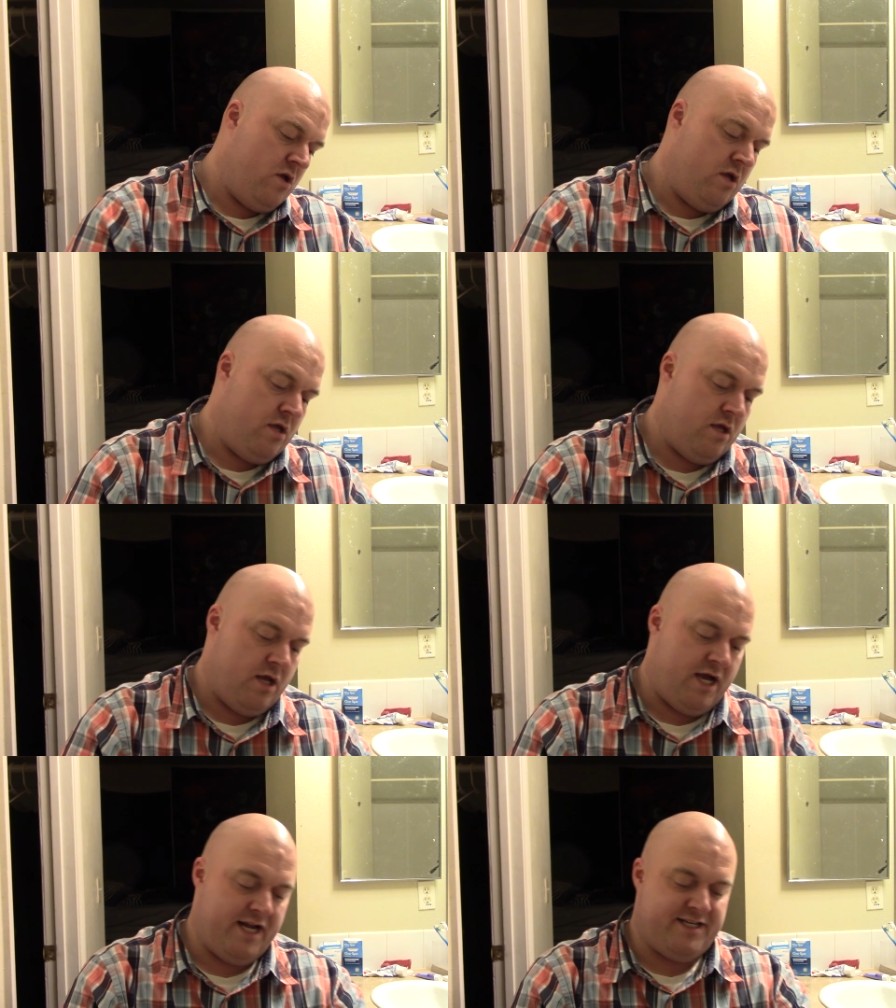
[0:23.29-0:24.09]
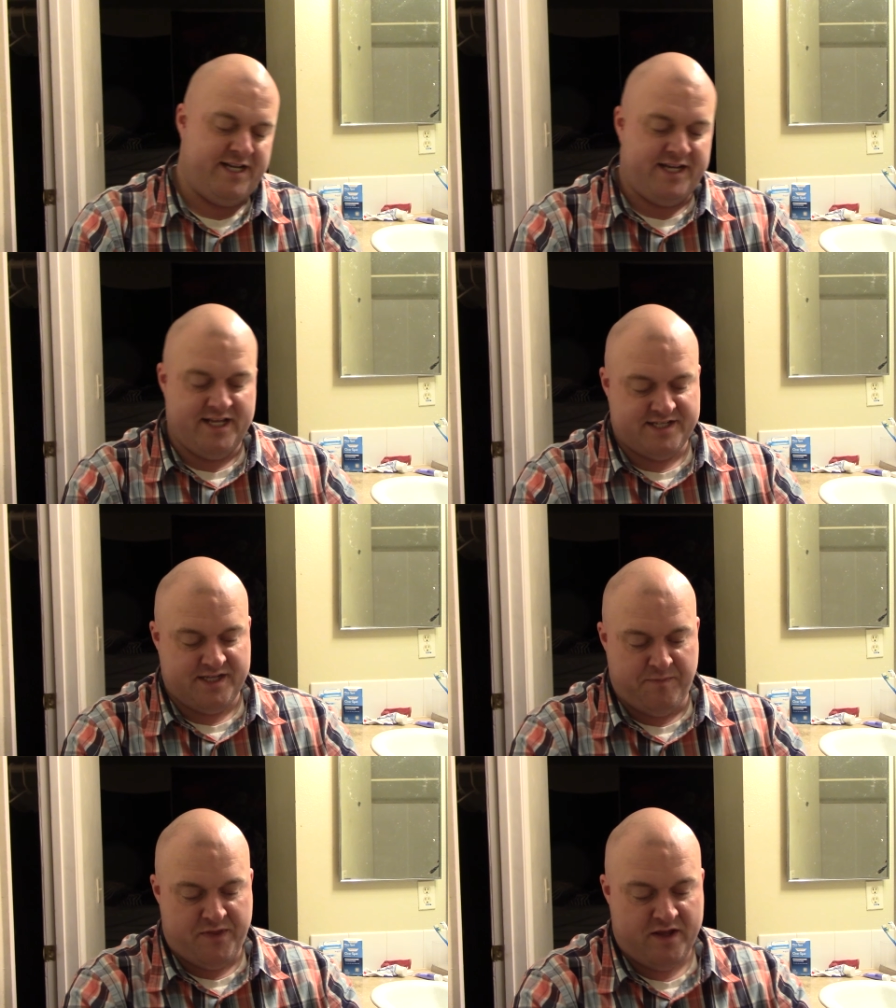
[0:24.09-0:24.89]
I did get
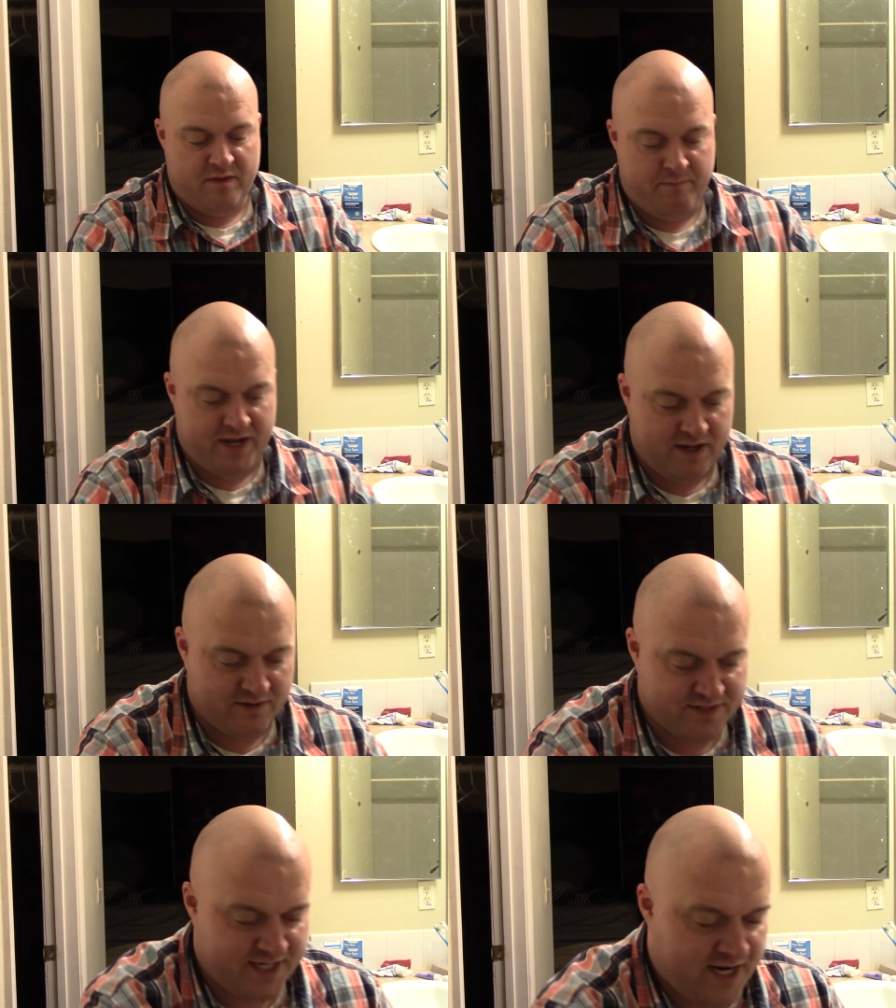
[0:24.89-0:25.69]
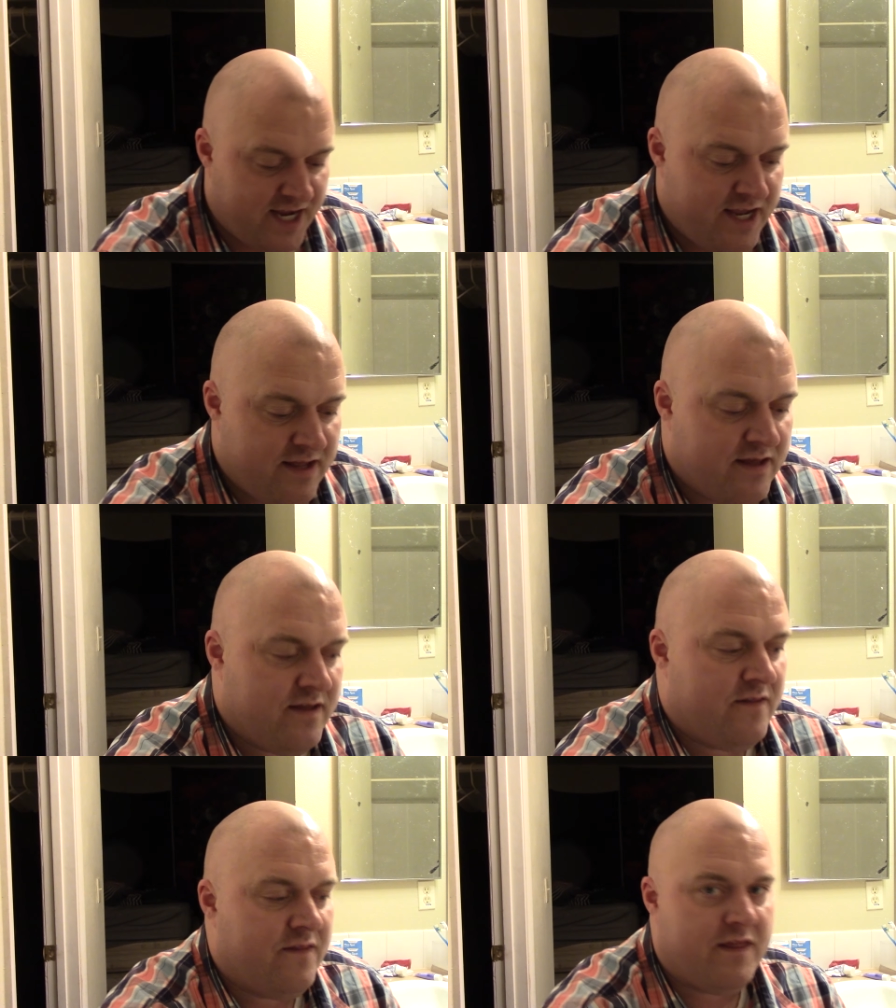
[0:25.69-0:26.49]
something in the mail today
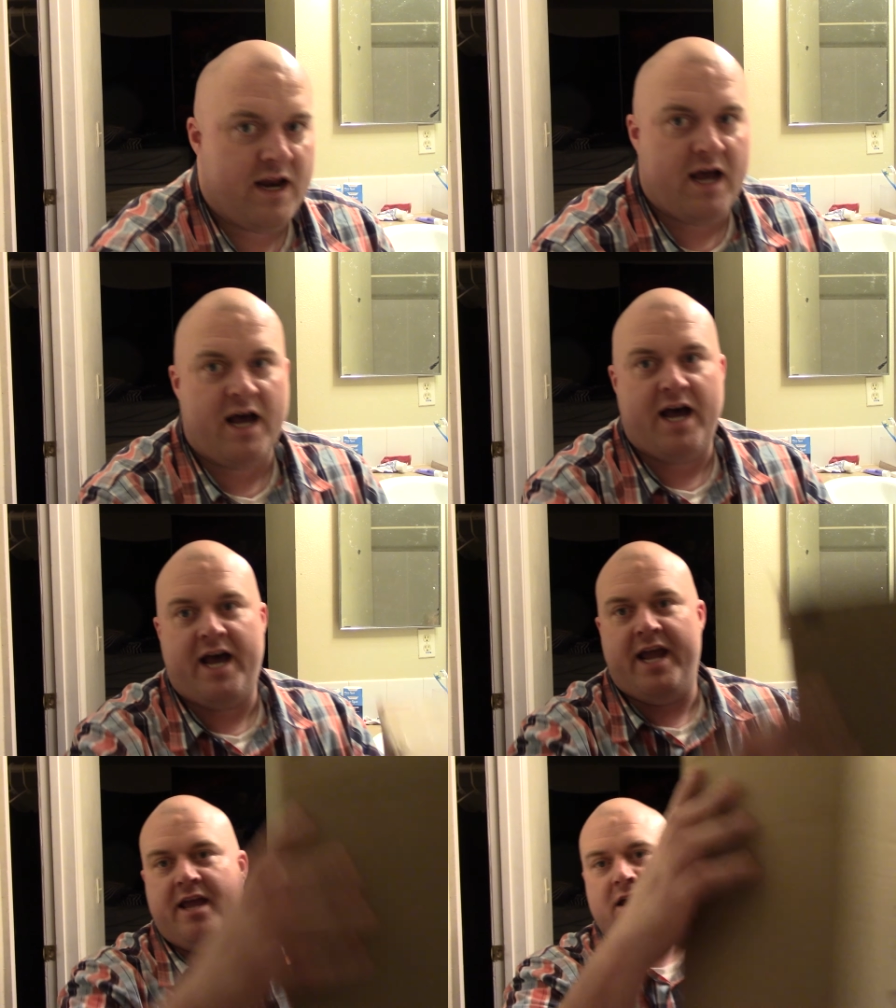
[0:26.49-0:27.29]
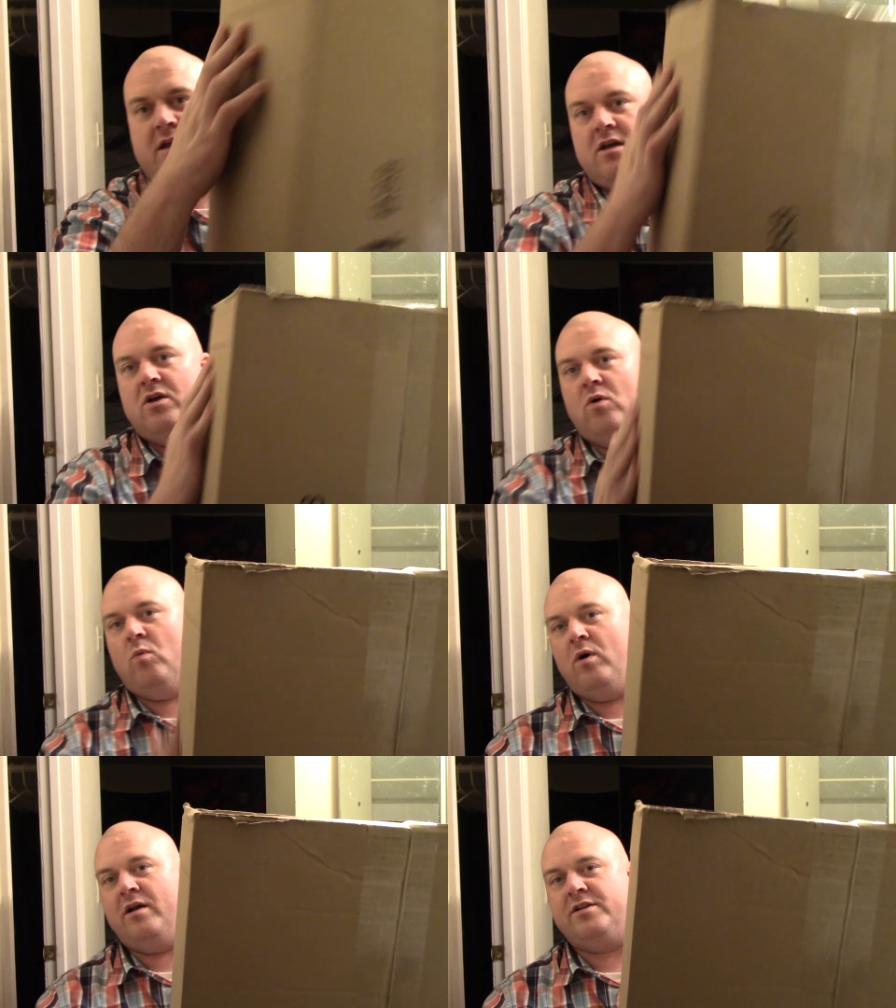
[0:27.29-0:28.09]
that I
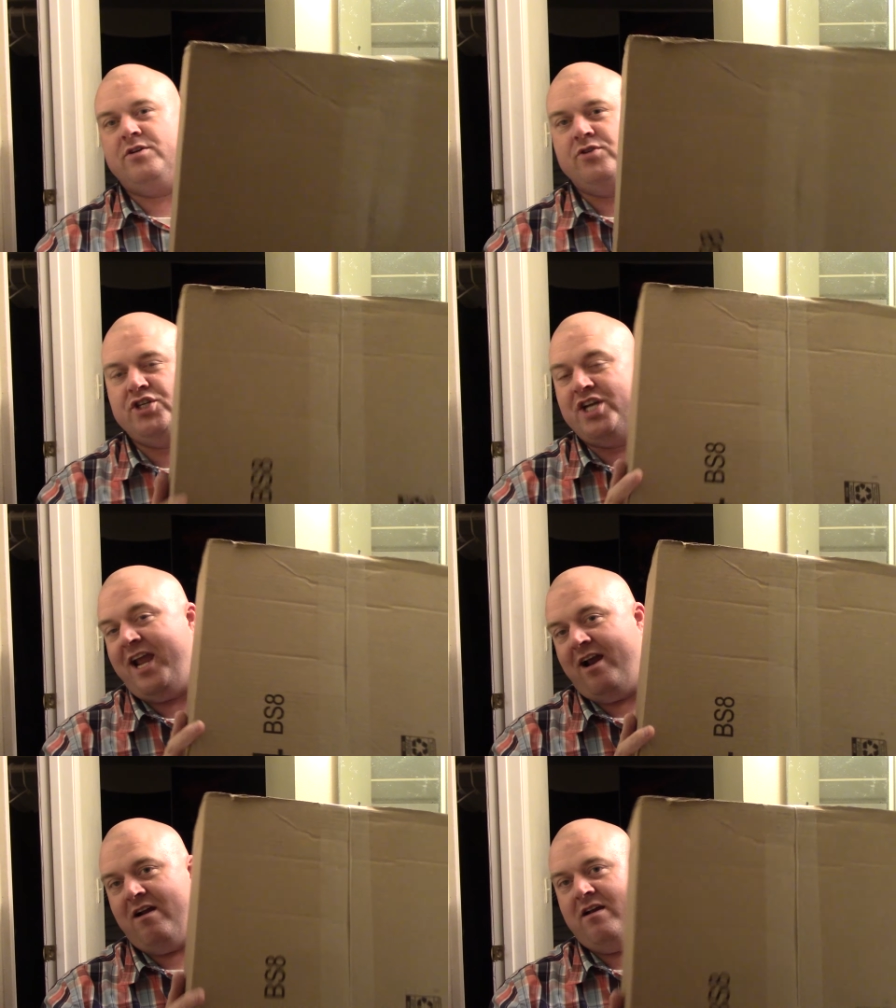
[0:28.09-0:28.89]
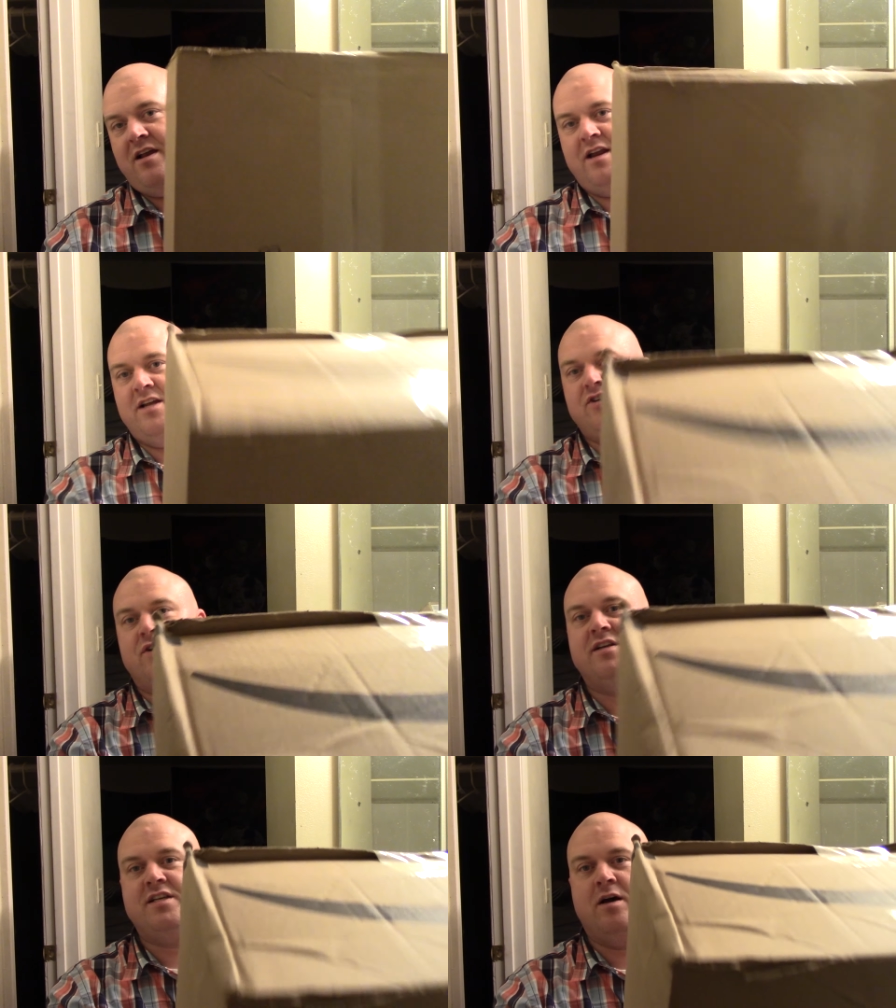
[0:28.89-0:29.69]
want to share. And as you
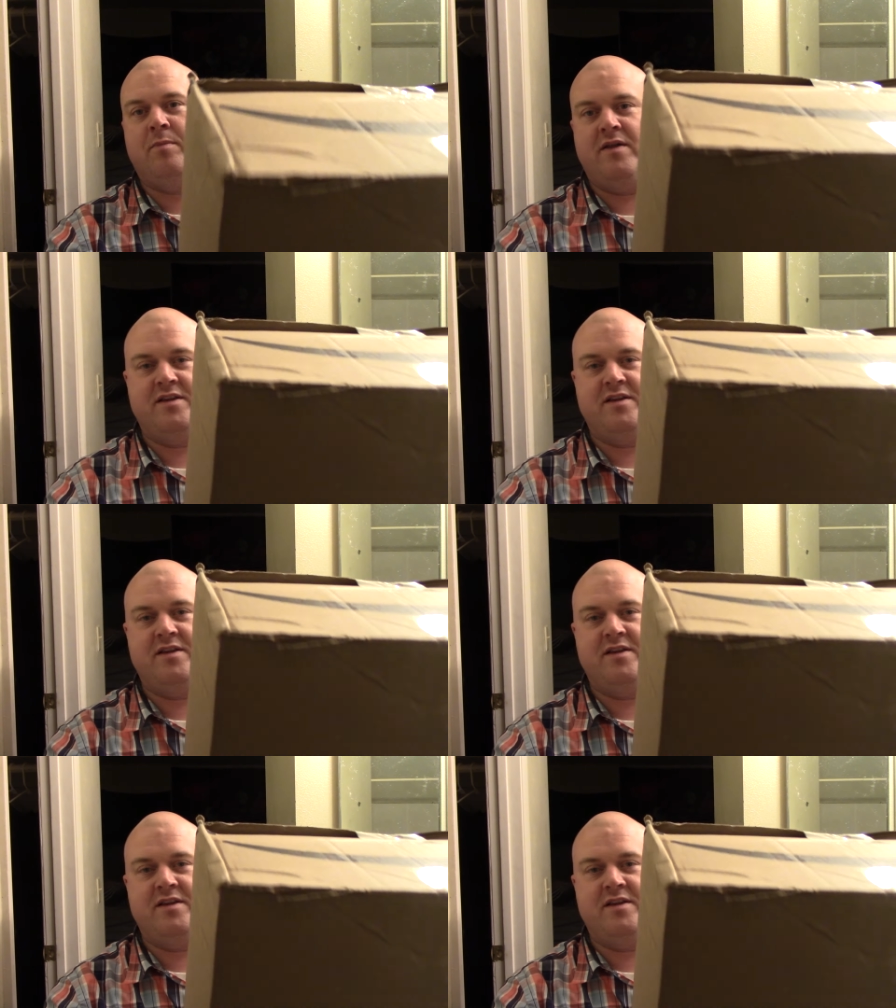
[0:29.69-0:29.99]
can tell by the